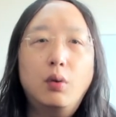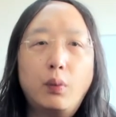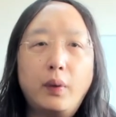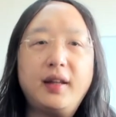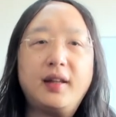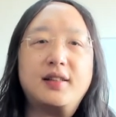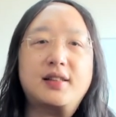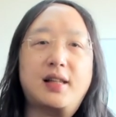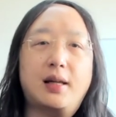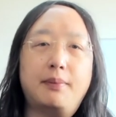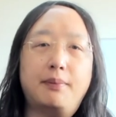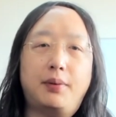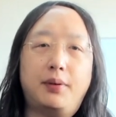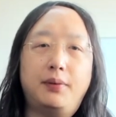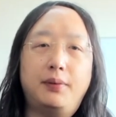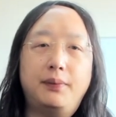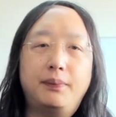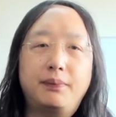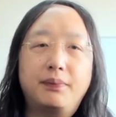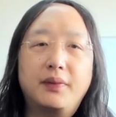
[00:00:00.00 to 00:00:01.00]
One
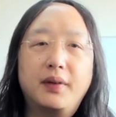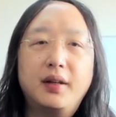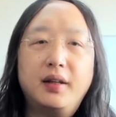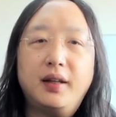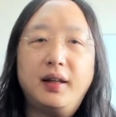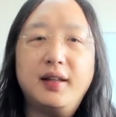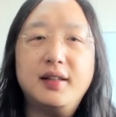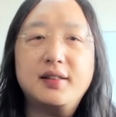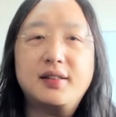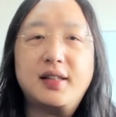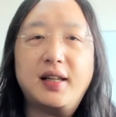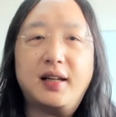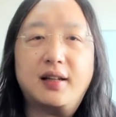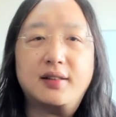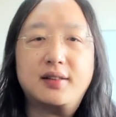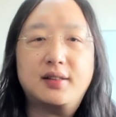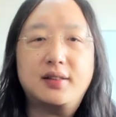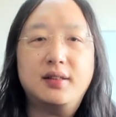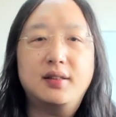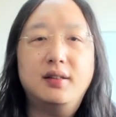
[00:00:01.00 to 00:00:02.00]
example is
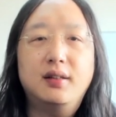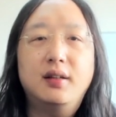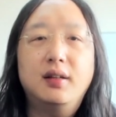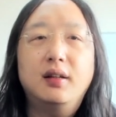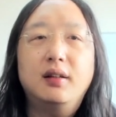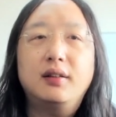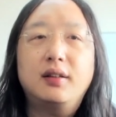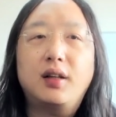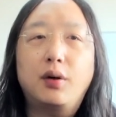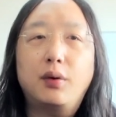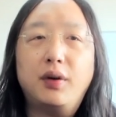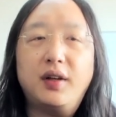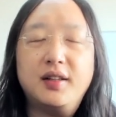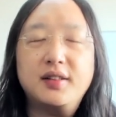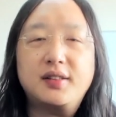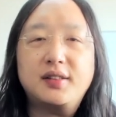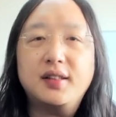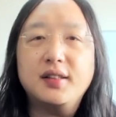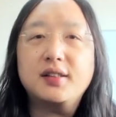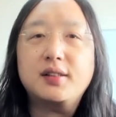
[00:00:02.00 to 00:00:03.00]
that there
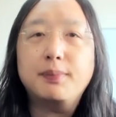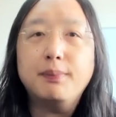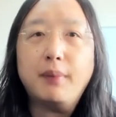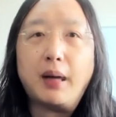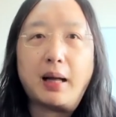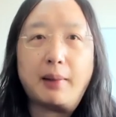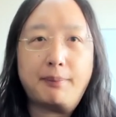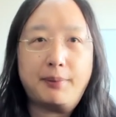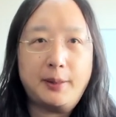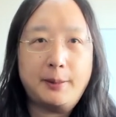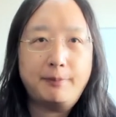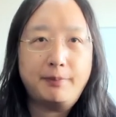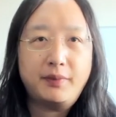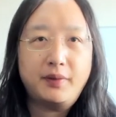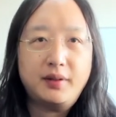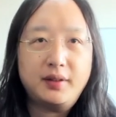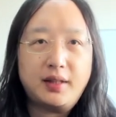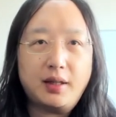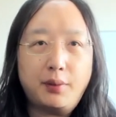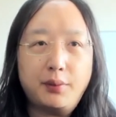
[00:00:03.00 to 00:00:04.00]
is this map
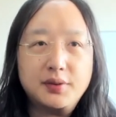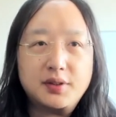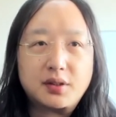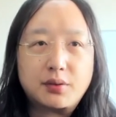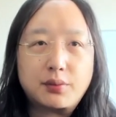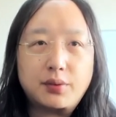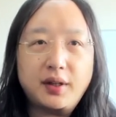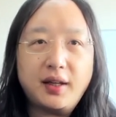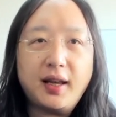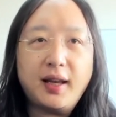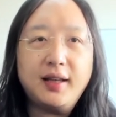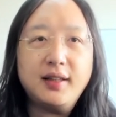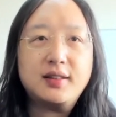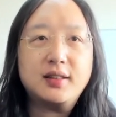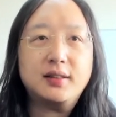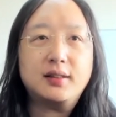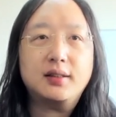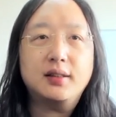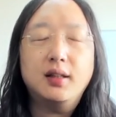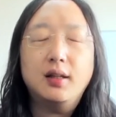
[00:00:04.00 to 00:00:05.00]
that was
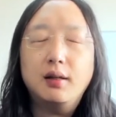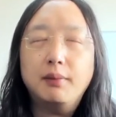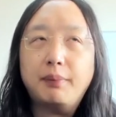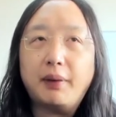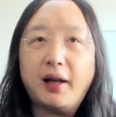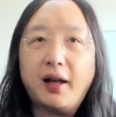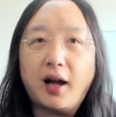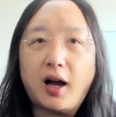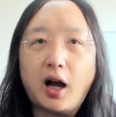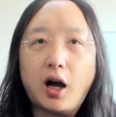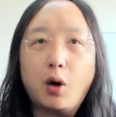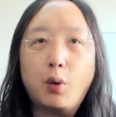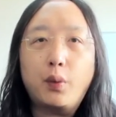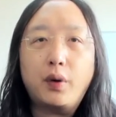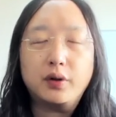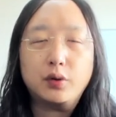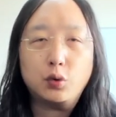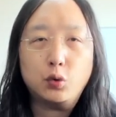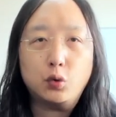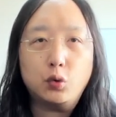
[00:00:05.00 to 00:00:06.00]
created by
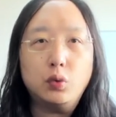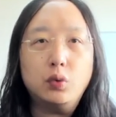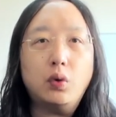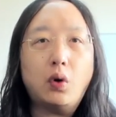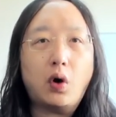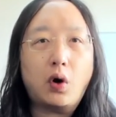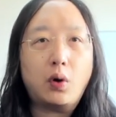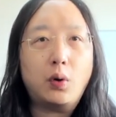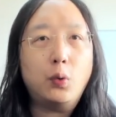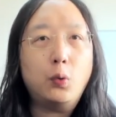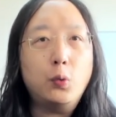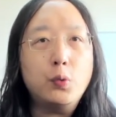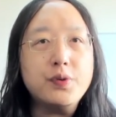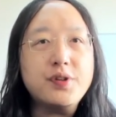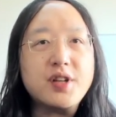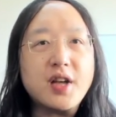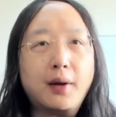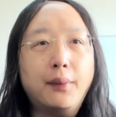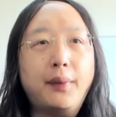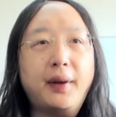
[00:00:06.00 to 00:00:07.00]
Howard Wu or Wu
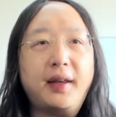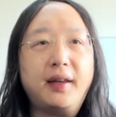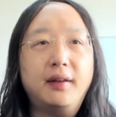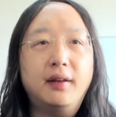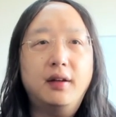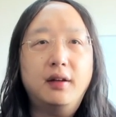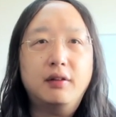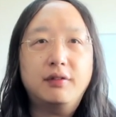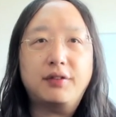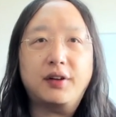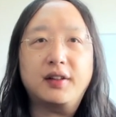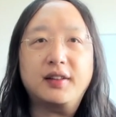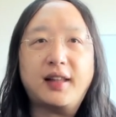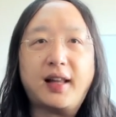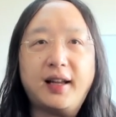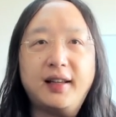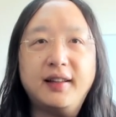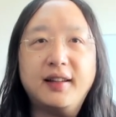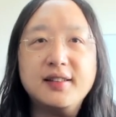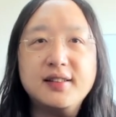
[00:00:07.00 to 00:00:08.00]
Jiangwei from
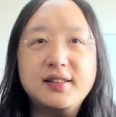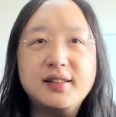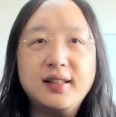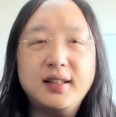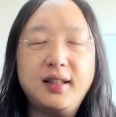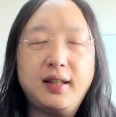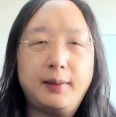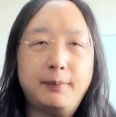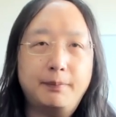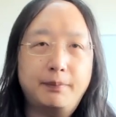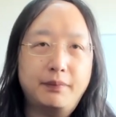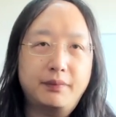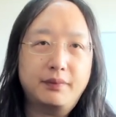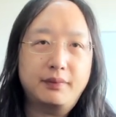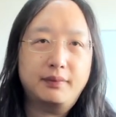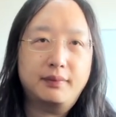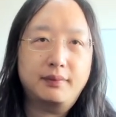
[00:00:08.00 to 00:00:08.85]
Tainan City.